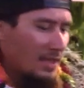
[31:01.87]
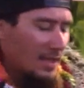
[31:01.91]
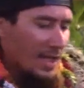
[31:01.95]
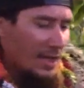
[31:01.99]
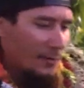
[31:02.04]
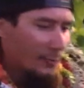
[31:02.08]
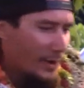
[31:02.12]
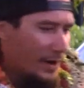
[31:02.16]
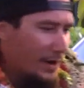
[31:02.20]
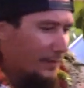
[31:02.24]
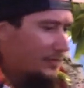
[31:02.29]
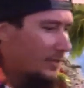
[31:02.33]

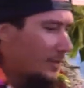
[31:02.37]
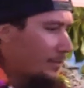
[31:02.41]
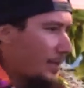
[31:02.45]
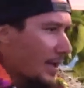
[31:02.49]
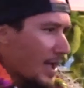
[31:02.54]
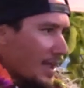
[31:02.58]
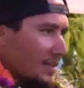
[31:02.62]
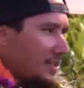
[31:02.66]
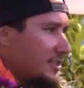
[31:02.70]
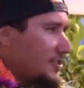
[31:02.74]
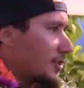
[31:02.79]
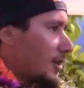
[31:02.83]
And right off the
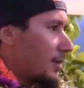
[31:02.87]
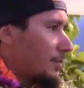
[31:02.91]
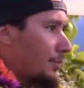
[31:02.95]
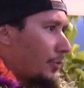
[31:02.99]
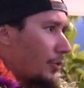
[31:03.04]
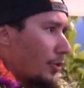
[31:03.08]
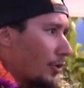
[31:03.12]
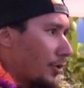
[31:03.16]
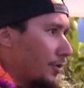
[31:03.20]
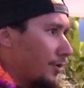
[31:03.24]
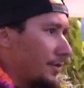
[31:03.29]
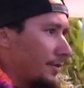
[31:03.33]
bat, he's on
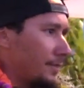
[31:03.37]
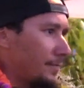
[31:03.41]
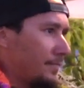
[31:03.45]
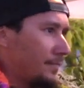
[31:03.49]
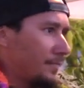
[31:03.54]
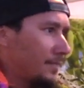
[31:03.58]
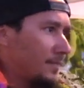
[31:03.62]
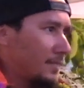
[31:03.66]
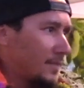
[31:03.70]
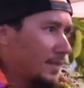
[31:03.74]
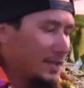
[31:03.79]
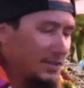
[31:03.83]
board.
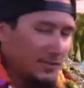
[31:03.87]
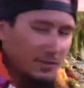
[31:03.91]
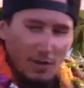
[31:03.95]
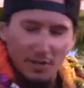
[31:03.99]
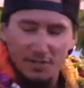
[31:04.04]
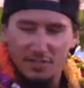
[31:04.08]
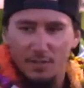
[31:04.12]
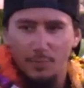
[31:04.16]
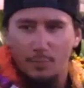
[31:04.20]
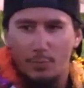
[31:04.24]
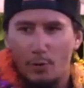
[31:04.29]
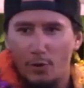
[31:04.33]
He's all
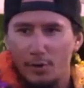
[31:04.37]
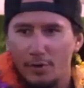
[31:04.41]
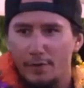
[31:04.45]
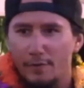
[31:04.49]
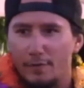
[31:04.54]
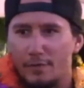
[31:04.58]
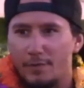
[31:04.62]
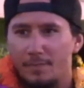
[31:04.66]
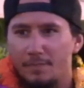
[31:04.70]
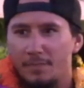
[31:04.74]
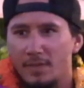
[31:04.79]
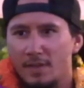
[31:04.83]

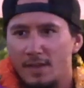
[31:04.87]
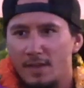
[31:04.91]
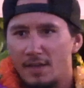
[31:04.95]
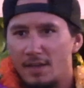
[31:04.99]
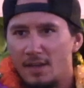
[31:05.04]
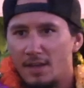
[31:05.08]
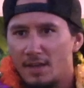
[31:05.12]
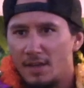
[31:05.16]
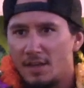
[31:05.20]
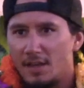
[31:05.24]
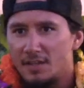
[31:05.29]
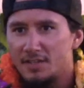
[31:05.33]
supportive.
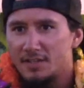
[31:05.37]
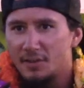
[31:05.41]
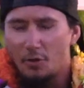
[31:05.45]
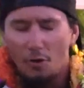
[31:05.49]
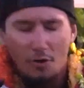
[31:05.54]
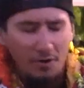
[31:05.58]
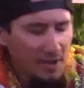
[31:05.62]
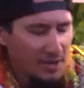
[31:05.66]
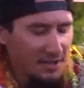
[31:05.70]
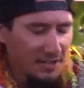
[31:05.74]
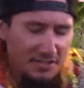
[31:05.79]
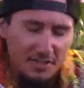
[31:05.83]
He's like,
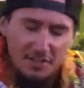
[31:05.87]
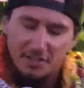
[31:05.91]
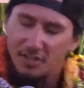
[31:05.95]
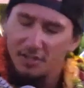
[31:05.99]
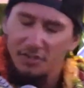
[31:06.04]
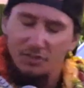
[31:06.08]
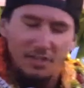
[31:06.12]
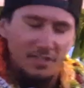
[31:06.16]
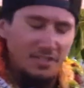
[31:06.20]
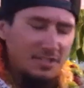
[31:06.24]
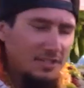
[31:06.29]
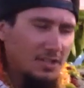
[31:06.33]
oh yeah, this is a,
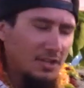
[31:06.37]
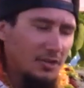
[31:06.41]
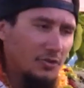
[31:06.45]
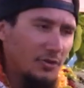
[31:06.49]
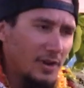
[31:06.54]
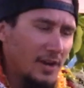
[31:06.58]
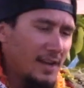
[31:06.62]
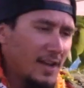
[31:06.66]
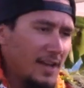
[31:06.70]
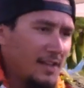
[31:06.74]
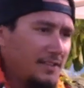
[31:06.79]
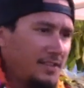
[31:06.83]
this is a
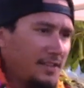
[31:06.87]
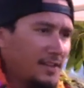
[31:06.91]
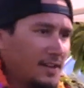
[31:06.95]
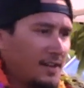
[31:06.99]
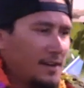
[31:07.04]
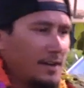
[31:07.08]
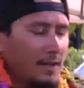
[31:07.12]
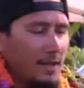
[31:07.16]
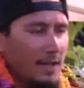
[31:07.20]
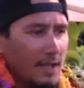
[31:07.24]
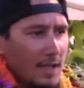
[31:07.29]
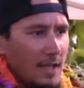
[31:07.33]
great
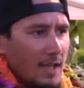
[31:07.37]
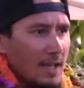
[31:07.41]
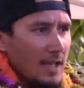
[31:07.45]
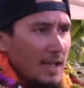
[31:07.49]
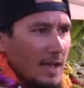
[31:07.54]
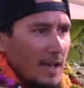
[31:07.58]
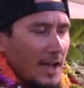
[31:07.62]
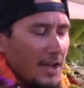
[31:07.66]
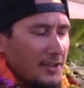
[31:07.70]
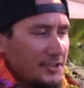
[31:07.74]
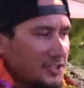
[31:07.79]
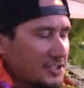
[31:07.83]
idea.
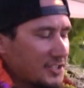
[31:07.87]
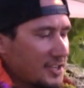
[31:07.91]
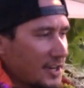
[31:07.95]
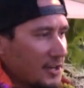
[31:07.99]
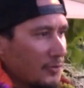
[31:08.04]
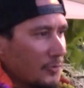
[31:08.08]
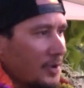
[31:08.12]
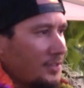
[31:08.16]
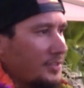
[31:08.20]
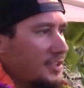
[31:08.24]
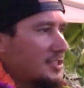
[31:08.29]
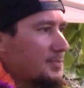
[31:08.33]
I just
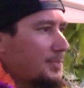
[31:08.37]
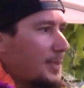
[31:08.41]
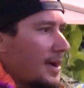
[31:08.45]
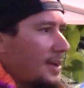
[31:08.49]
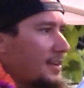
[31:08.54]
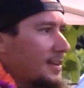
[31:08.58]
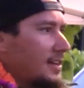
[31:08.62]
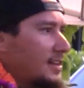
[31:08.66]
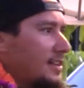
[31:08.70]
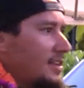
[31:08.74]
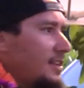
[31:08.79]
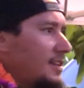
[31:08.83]
gotta run this by
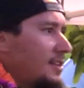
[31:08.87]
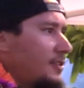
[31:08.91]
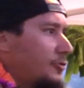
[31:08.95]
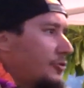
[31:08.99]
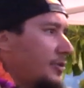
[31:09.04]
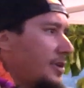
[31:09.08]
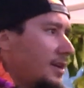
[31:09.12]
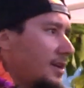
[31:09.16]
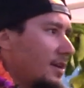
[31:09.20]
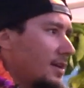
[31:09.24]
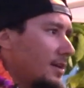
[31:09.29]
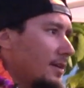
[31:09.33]
the Ali'i
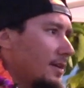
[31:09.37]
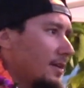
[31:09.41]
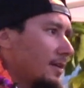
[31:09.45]
Nui.